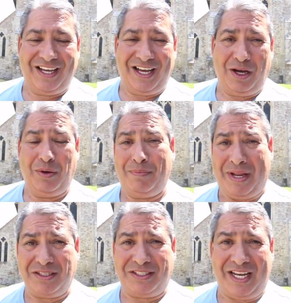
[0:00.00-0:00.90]
Oh, I'm
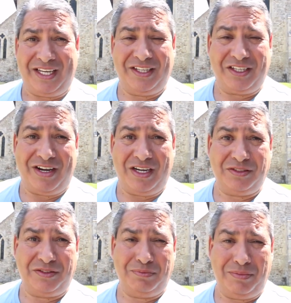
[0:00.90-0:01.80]
now standing in the
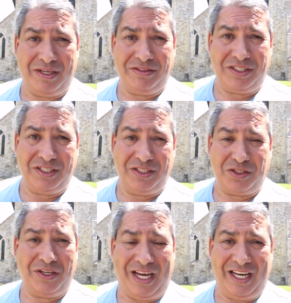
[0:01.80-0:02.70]
grounds of St. Mary's
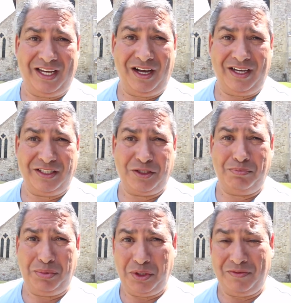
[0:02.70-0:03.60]
Church on Hayling Island. It's
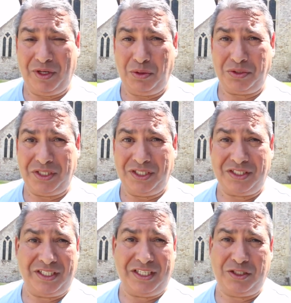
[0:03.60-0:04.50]
a beautiful old
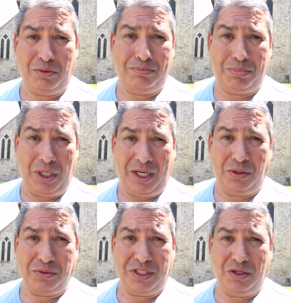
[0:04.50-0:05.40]
church, and there's still bullet
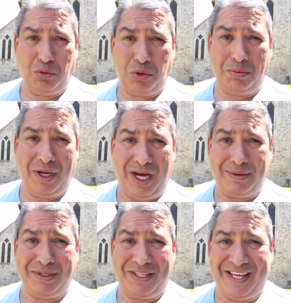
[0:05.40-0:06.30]
holes in the wall
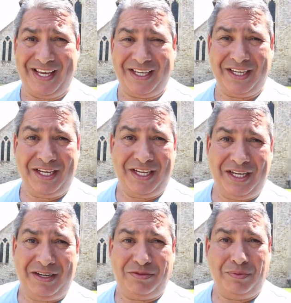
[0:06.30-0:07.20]
behind me there
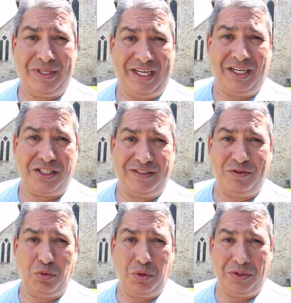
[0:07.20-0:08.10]
from the English
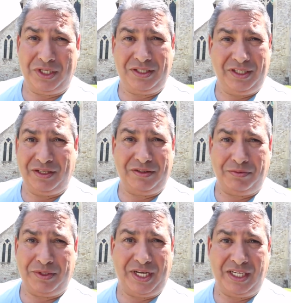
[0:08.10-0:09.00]
Civil War, from
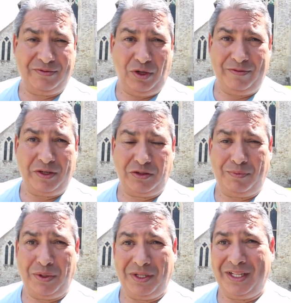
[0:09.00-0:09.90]
the days of Oliver
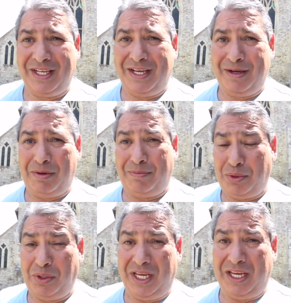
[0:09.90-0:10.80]
Cromwell. But I
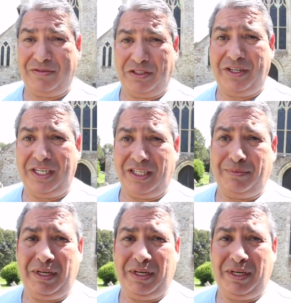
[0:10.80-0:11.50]
brought you here for a reason.